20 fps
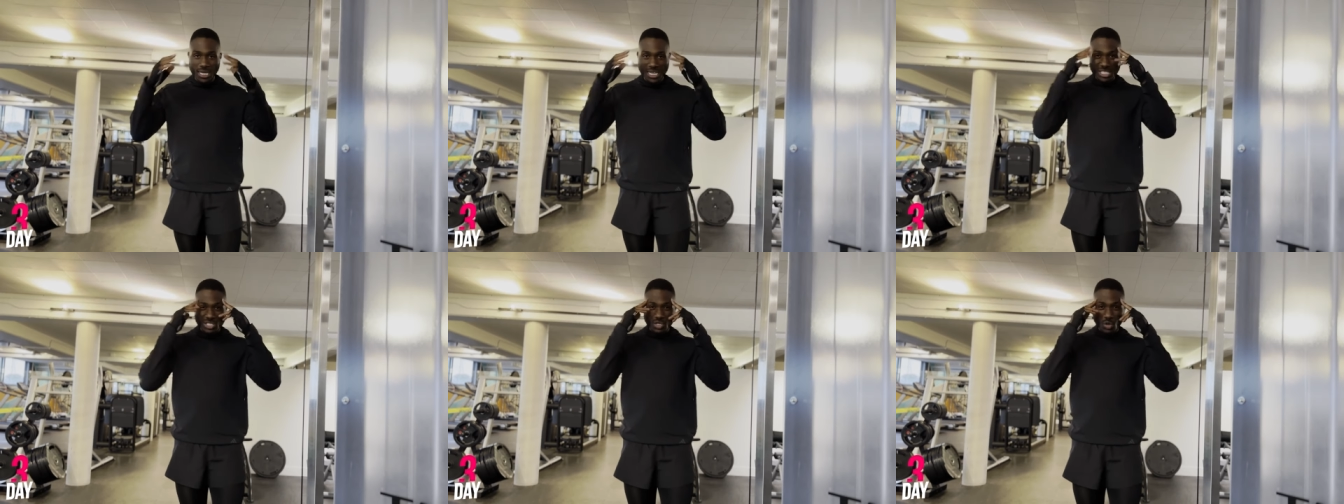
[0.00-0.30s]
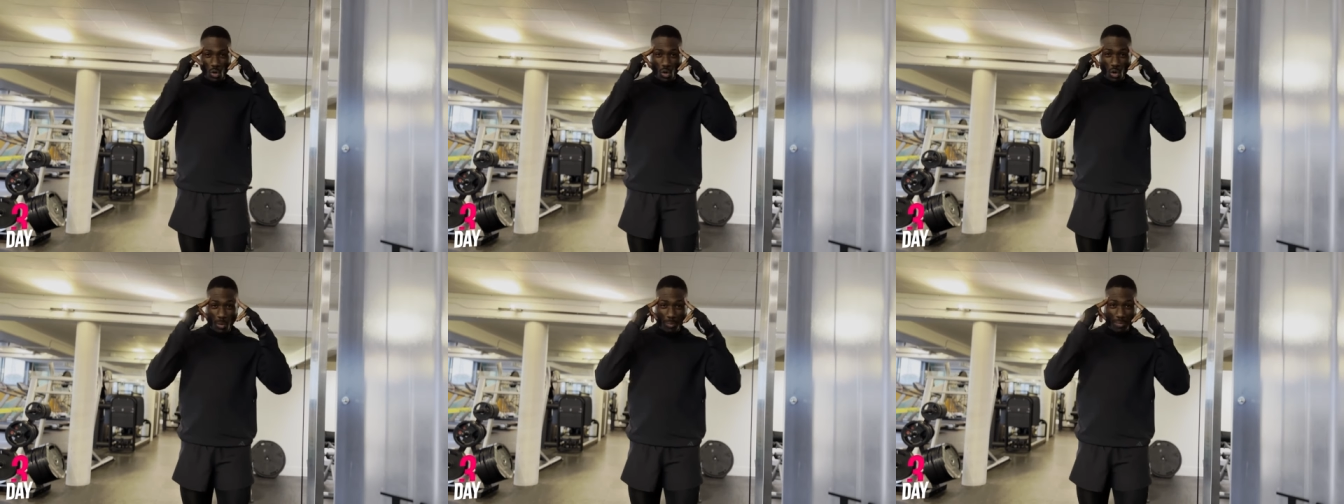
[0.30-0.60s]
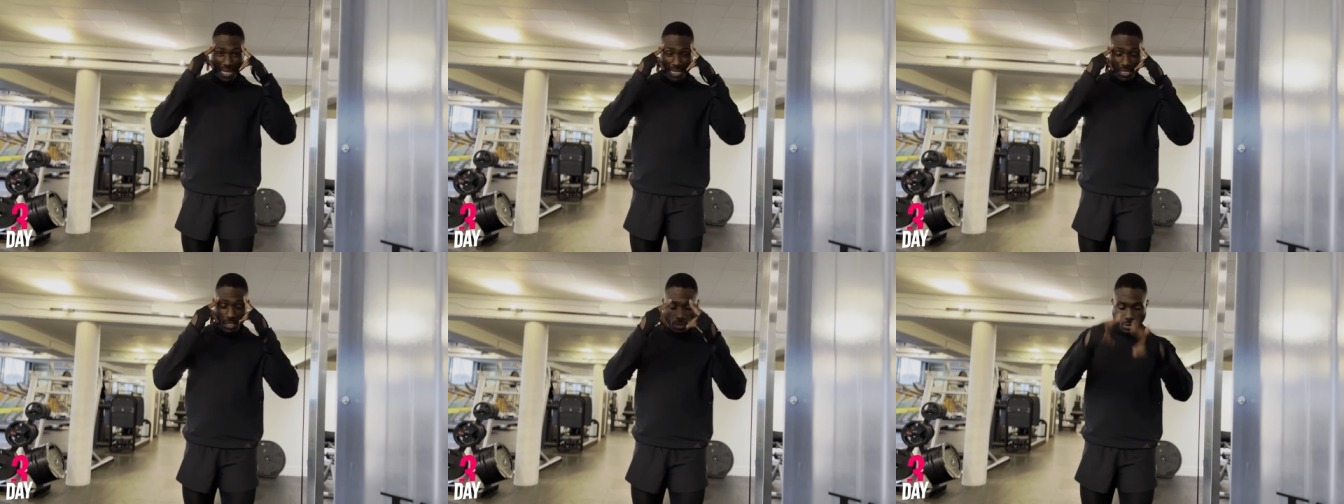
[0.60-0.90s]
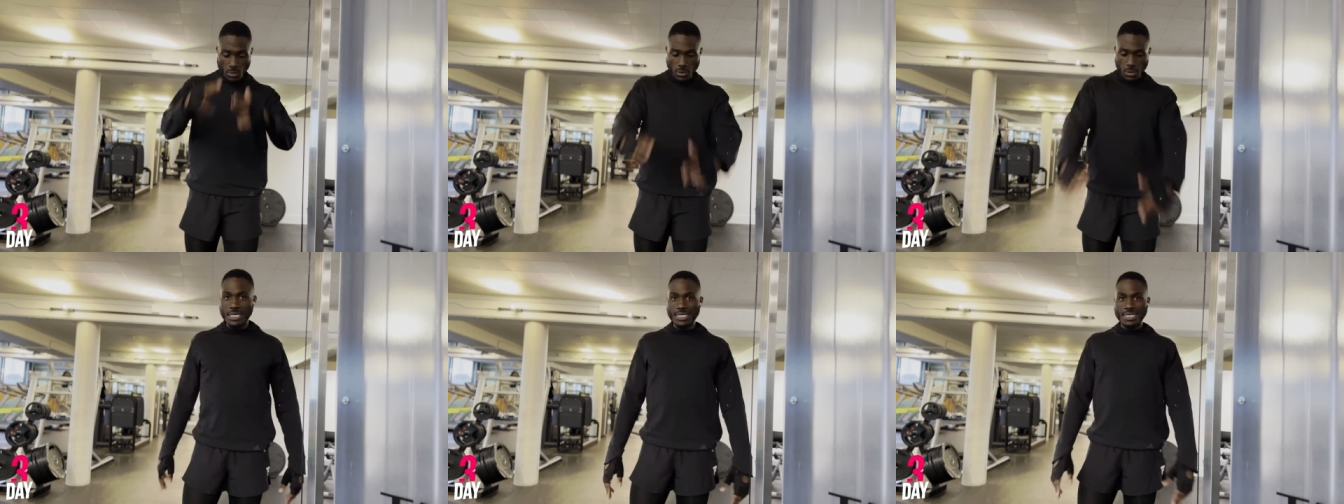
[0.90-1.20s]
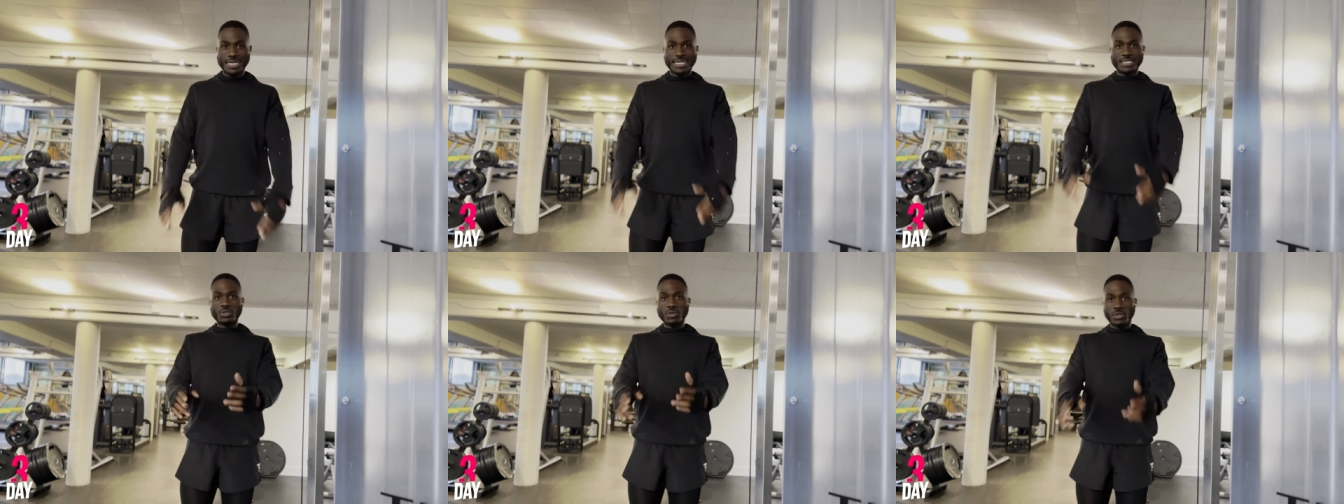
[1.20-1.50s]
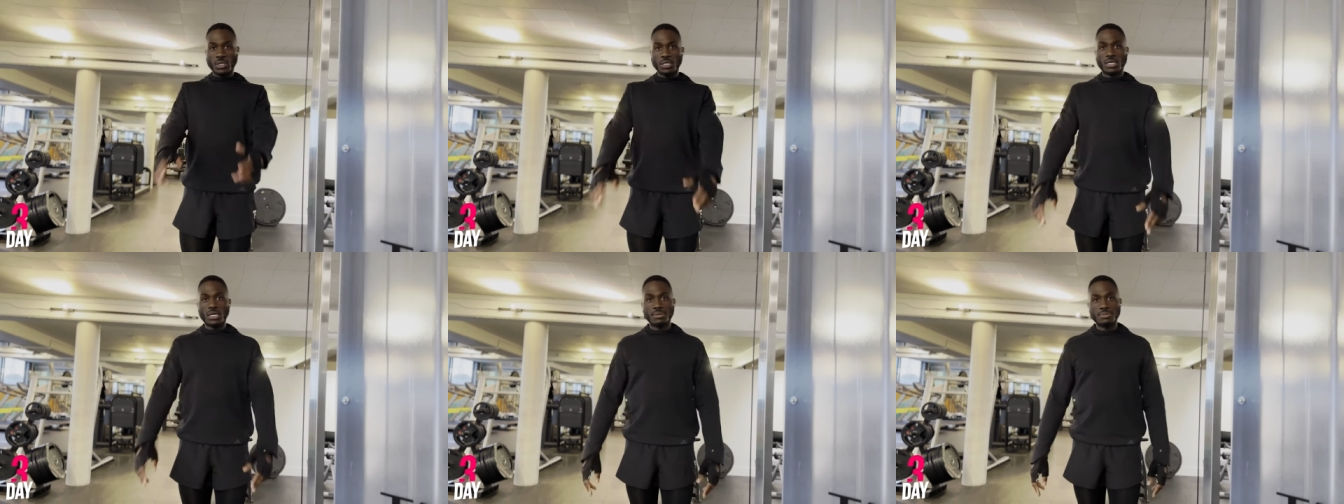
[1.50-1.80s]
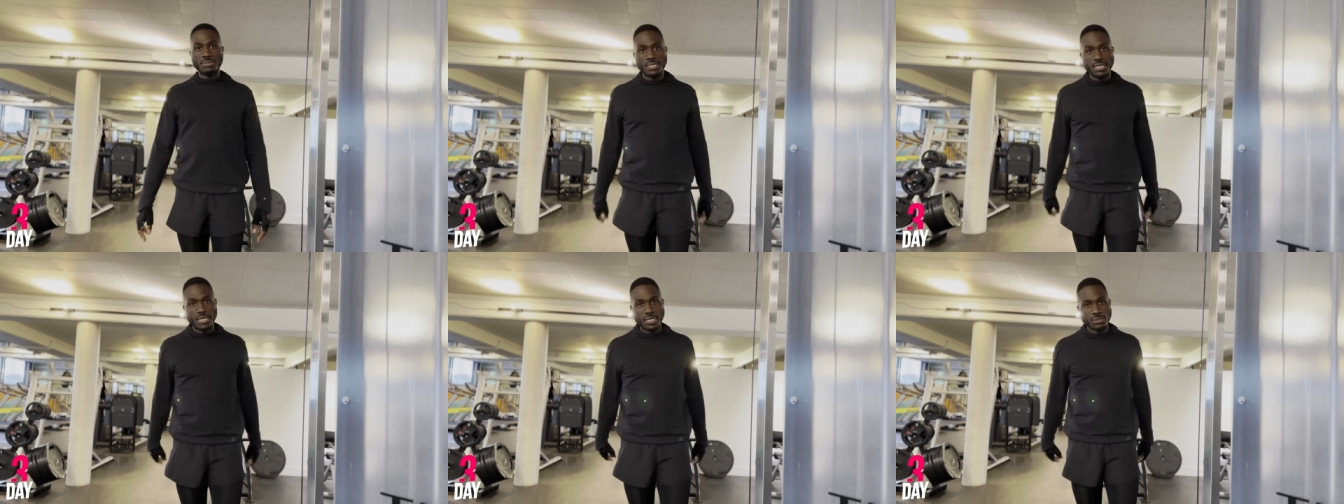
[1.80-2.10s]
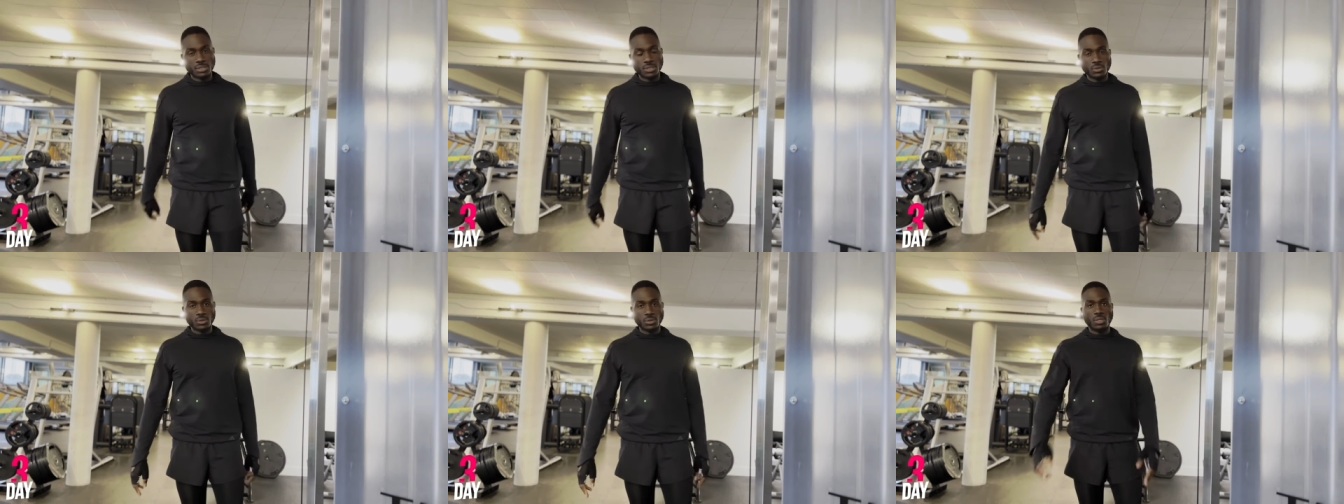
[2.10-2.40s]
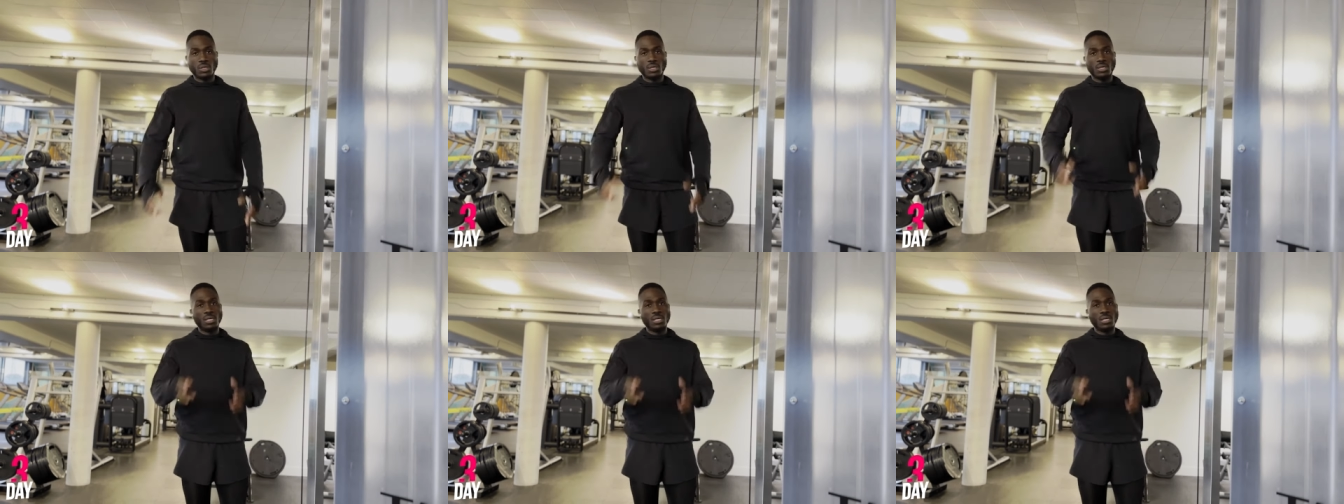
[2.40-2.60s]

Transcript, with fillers: It's all mental. That's all it comes down to.